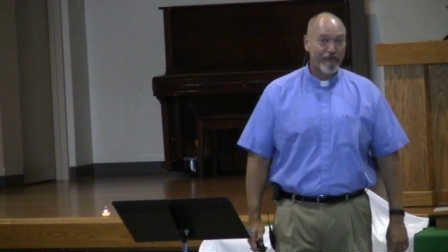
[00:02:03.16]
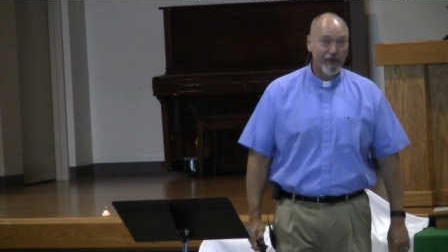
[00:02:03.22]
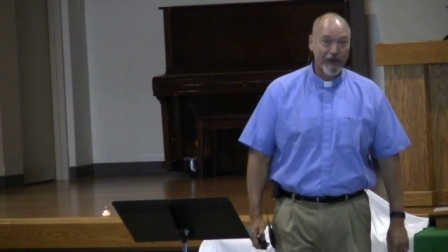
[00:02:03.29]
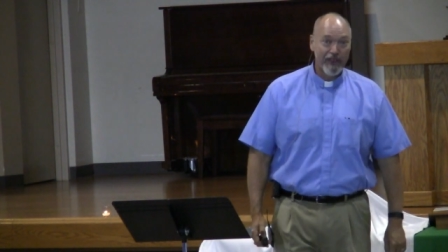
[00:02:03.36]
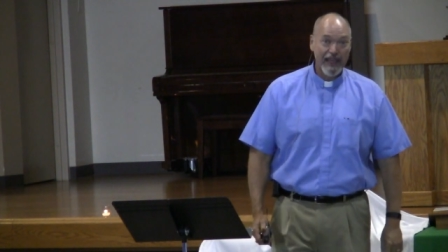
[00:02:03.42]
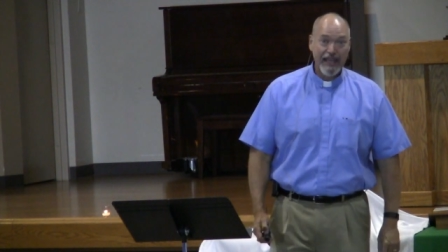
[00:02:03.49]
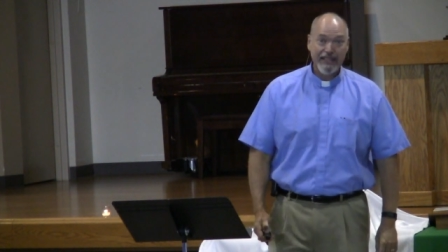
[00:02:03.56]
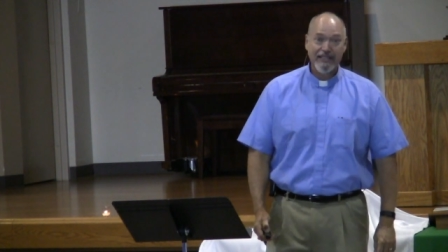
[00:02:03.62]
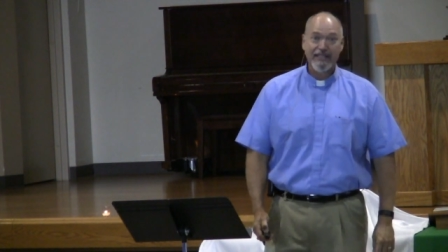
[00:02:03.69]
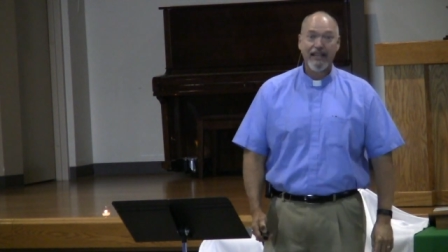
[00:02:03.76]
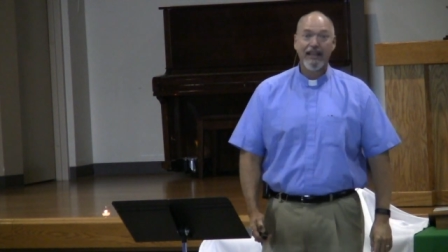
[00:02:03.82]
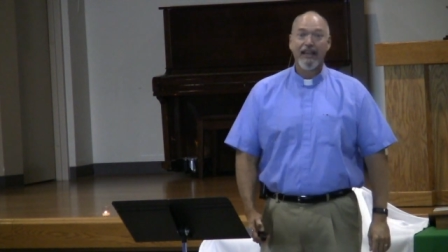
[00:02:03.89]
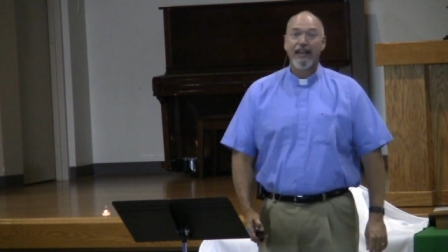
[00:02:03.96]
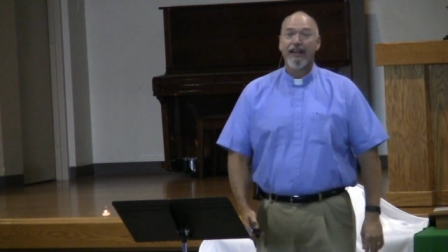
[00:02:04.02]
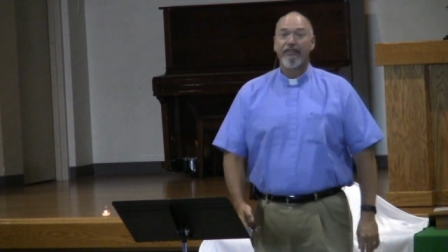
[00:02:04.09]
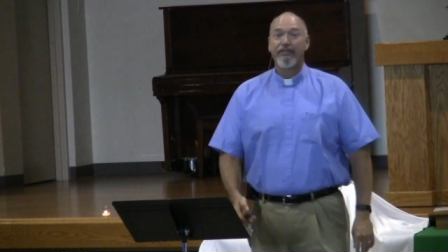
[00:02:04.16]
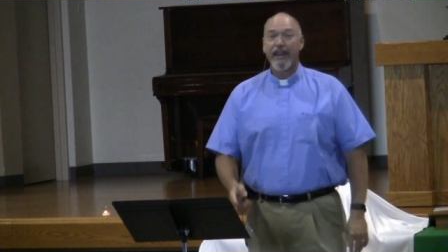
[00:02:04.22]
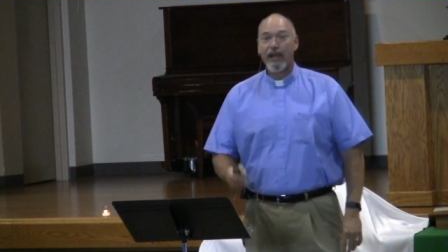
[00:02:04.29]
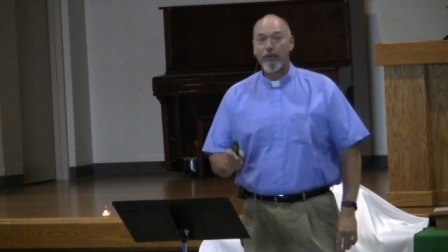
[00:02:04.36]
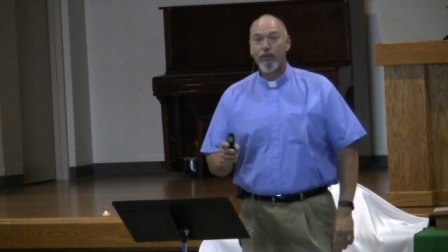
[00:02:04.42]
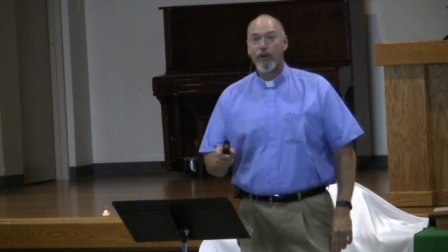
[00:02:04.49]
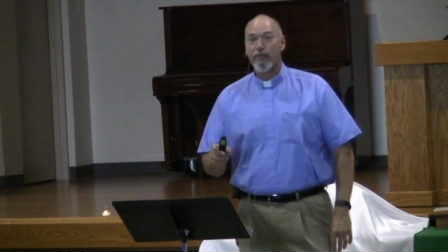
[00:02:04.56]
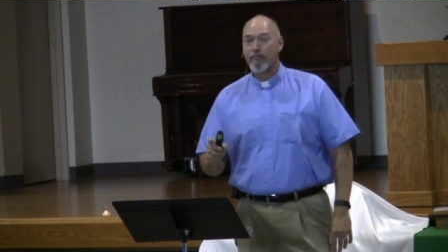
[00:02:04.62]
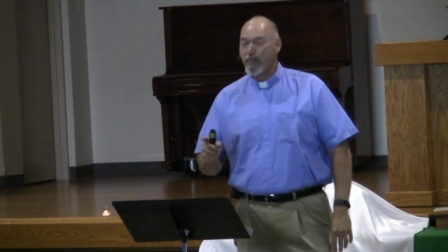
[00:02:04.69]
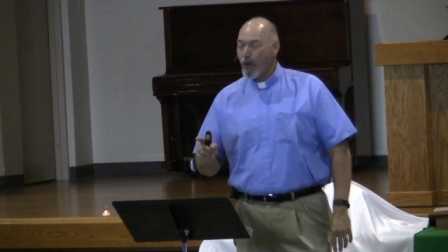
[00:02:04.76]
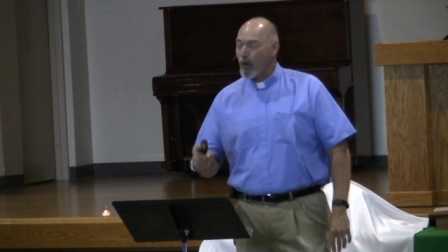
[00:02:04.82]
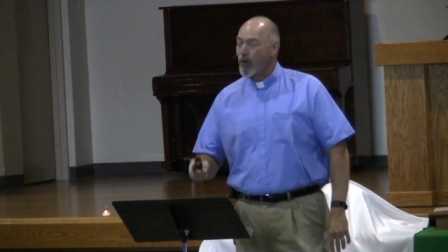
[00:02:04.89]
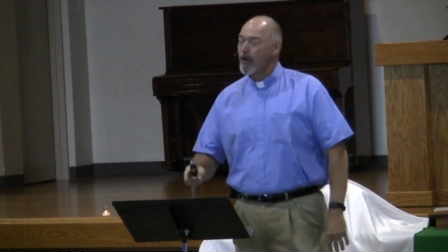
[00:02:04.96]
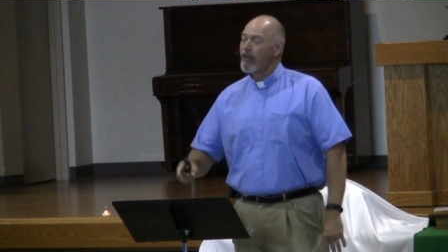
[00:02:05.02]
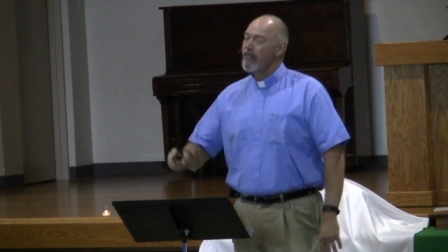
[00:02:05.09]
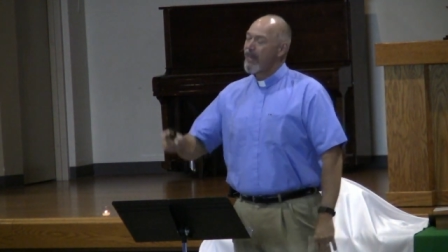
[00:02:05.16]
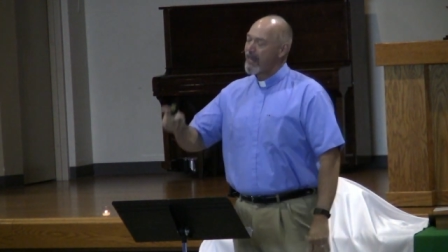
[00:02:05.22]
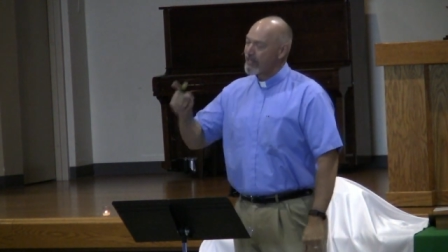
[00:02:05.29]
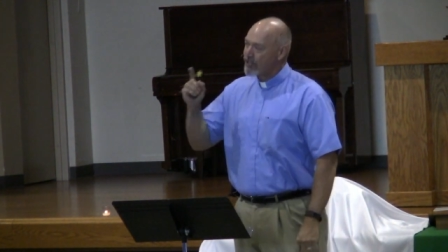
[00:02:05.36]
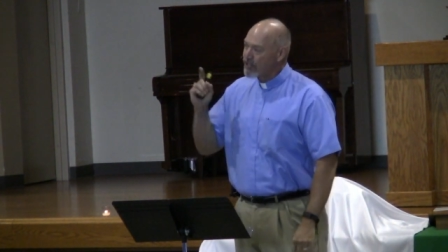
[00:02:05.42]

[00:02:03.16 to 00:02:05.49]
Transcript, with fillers: for this, there were more than